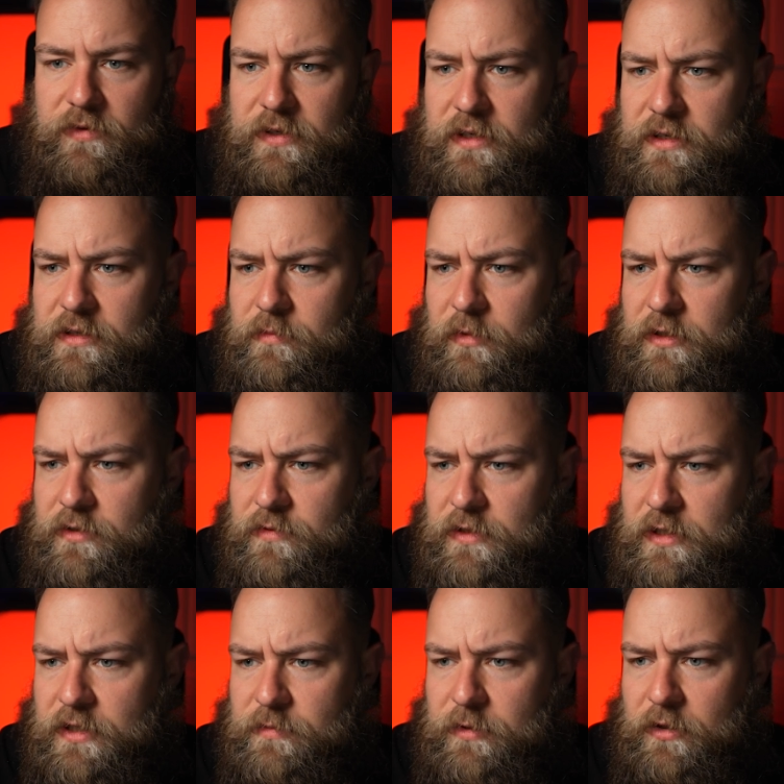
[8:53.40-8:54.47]
it doesn't, because
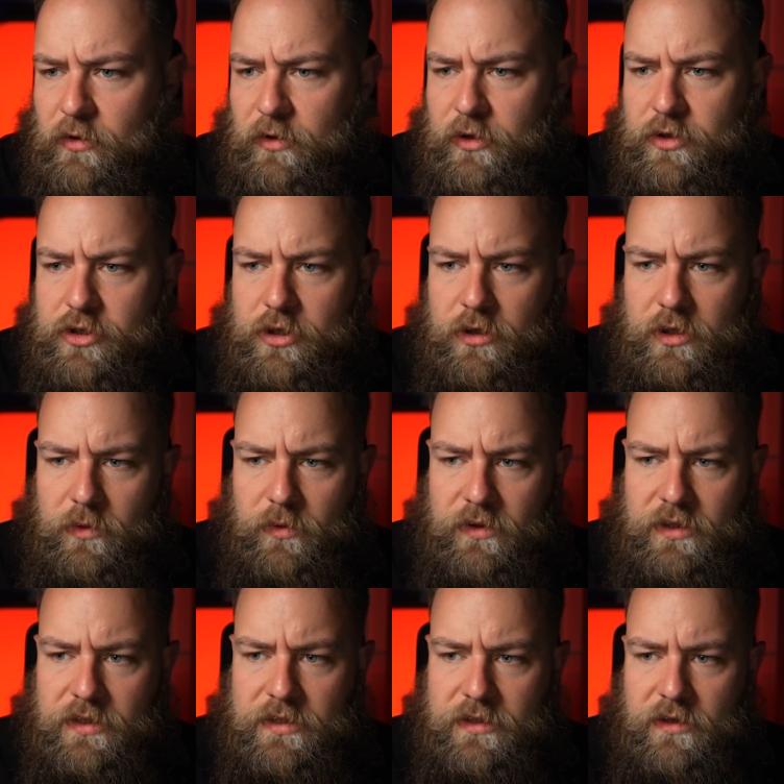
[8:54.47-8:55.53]
obviously he's been on a journey with
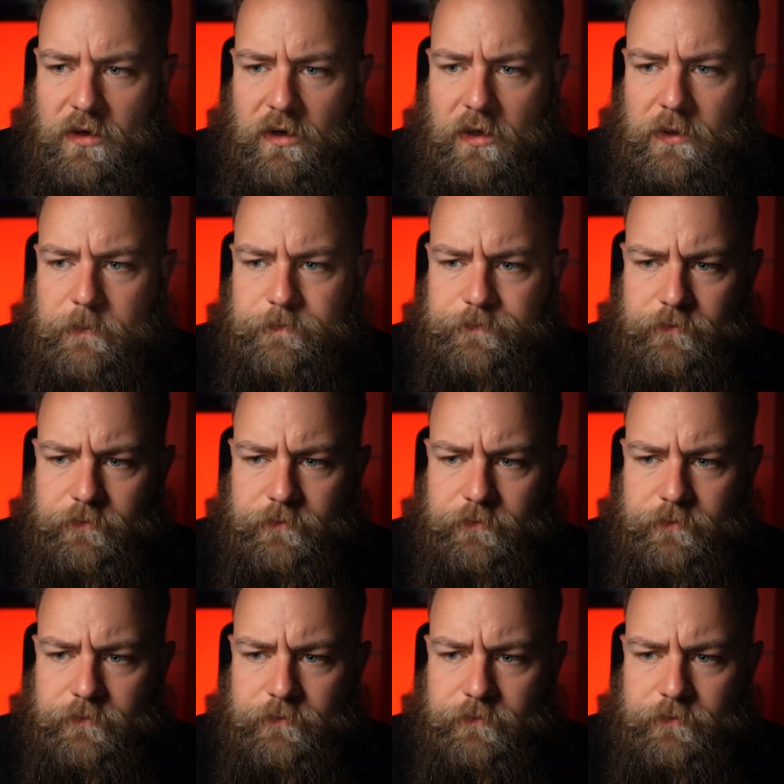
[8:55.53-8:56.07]
this car.